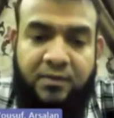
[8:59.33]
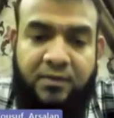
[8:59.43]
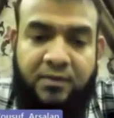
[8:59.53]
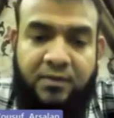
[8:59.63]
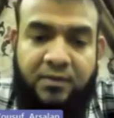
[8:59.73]

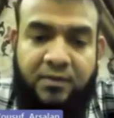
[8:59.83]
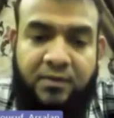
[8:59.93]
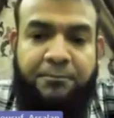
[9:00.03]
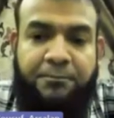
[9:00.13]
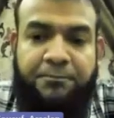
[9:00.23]

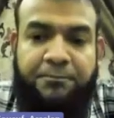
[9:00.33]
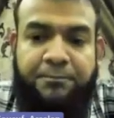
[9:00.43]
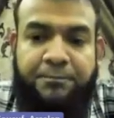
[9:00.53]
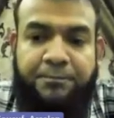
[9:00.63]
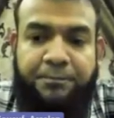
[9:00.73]

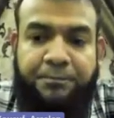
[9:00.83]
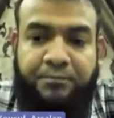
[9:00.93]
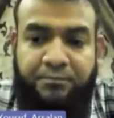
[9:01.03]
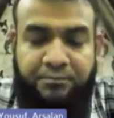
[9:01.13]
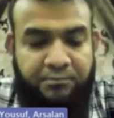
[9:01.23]

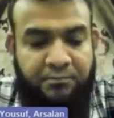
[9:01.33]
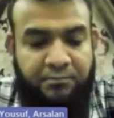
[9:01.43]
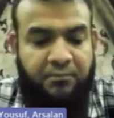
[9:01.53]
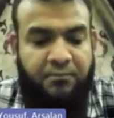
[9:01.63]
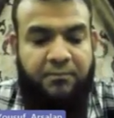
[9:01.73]

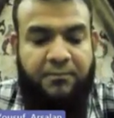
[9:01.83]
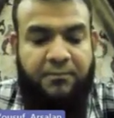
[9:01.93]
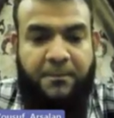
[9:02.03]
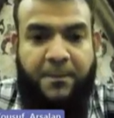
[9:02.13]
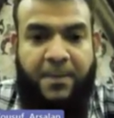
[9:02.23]

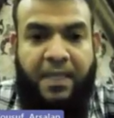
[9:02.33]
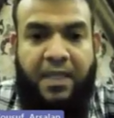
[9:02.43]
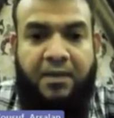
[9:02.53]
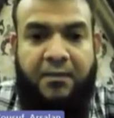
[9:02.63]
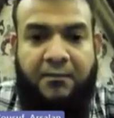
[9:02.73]

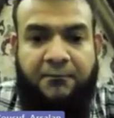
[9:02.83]
[no speech]